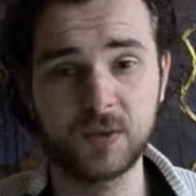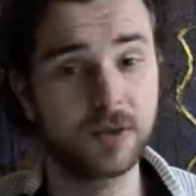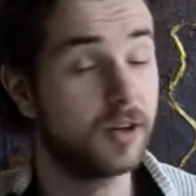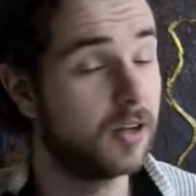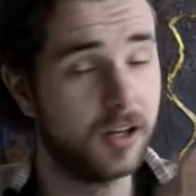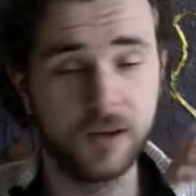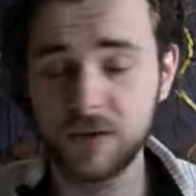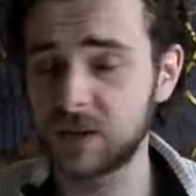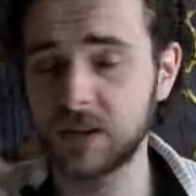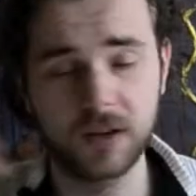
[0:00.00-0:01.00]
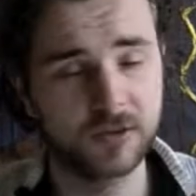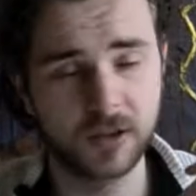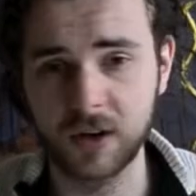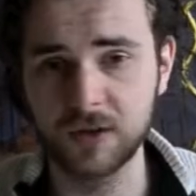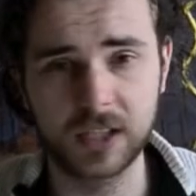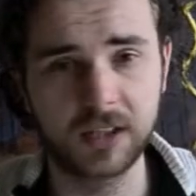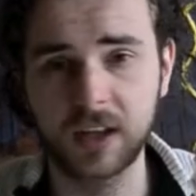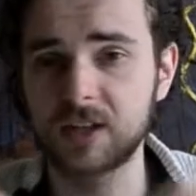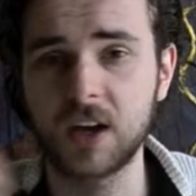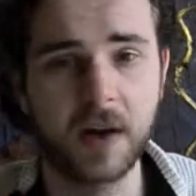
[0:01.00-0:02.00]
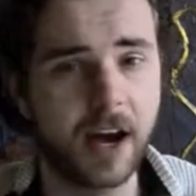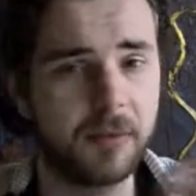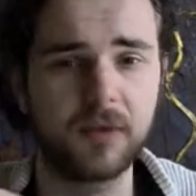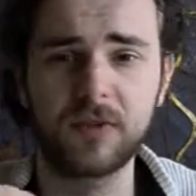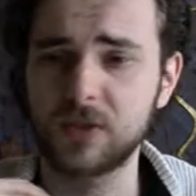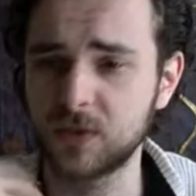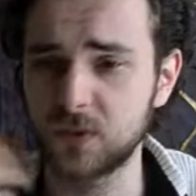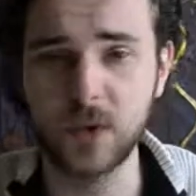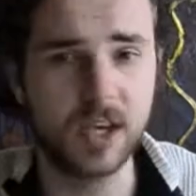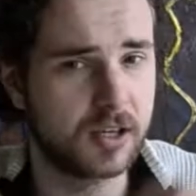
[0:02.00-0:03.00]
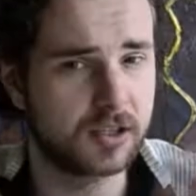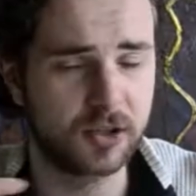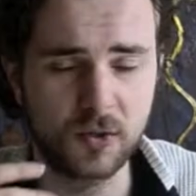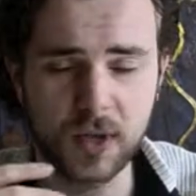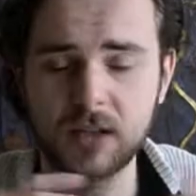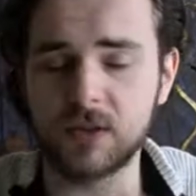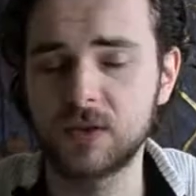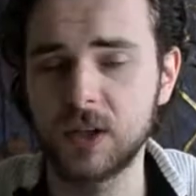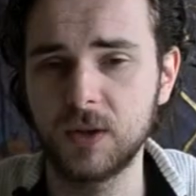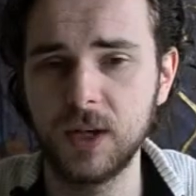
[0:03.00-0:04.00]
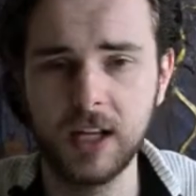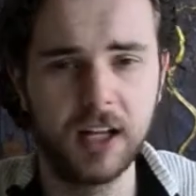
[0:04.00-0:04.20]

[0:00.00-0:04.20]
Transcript: We've got loads and loads of content that's going up every sort of week, 2 weeks or so.